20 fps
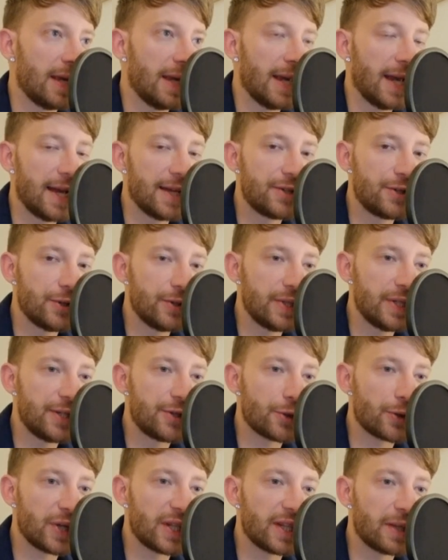And you need
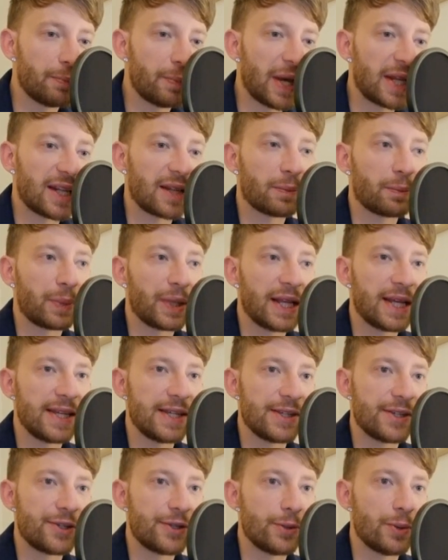your independent
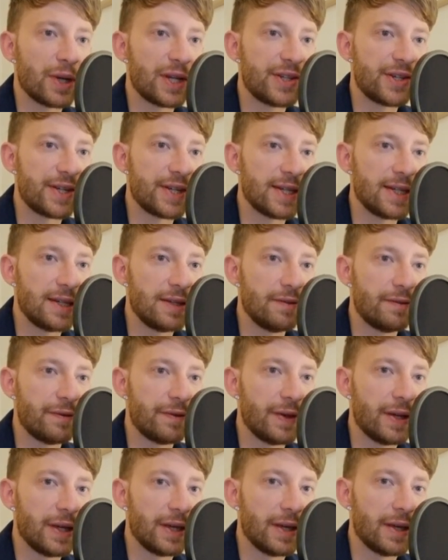place to achieve
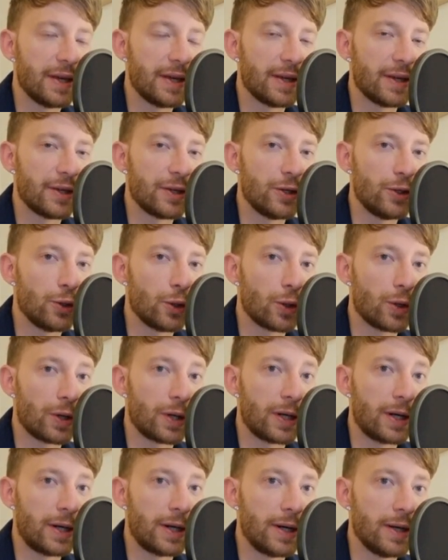
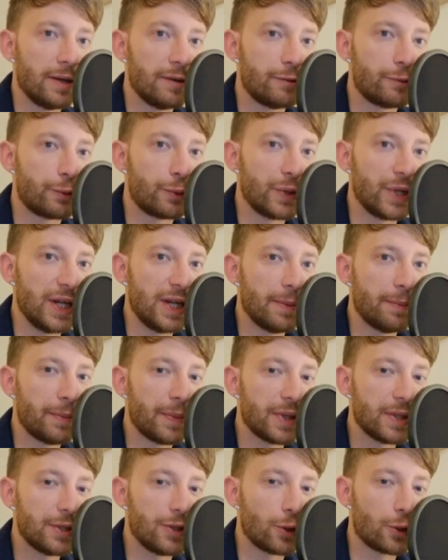your
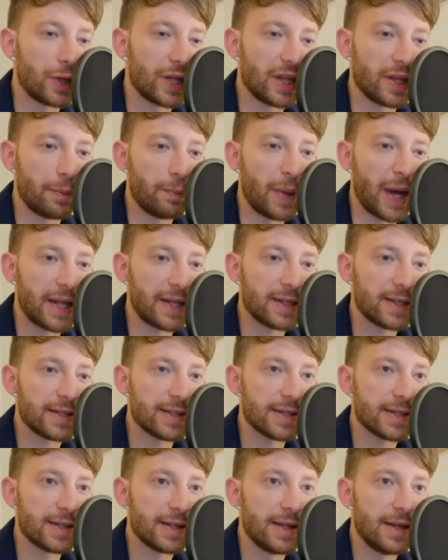freedom, your
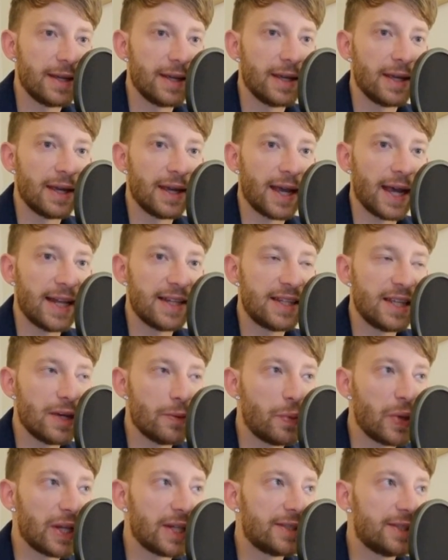independence, and the
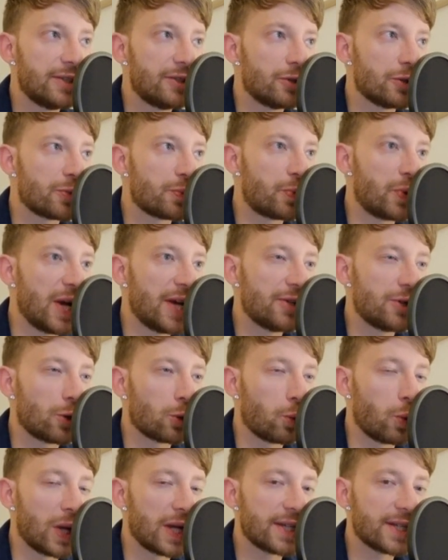ability to spread your
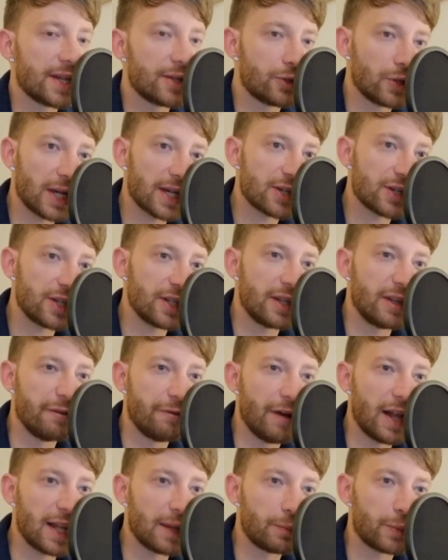wings and to actually
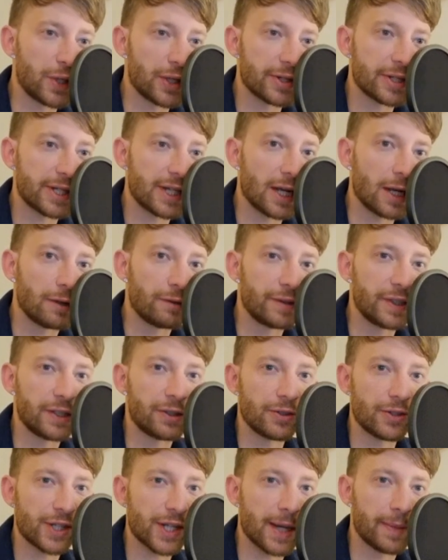develop yourself
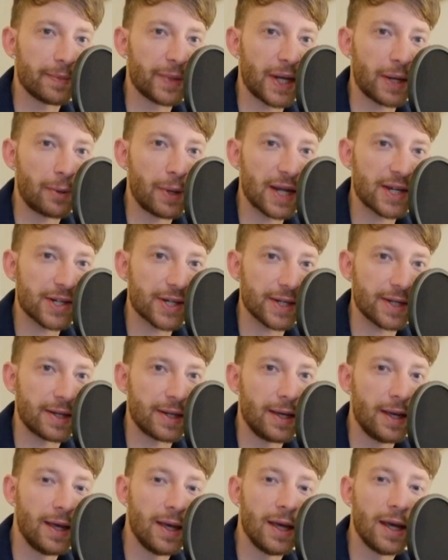into some direction
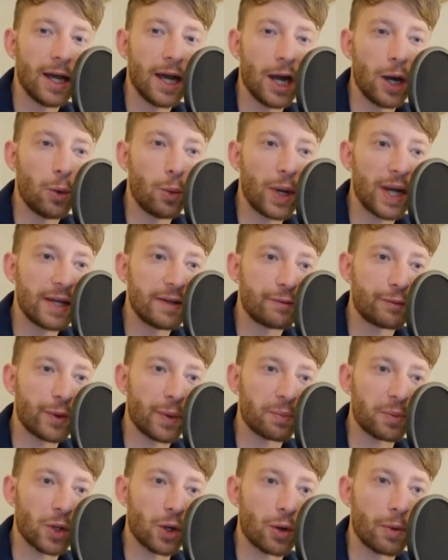away
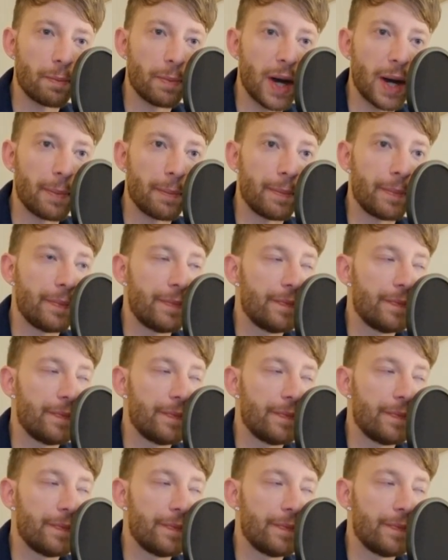from your mom.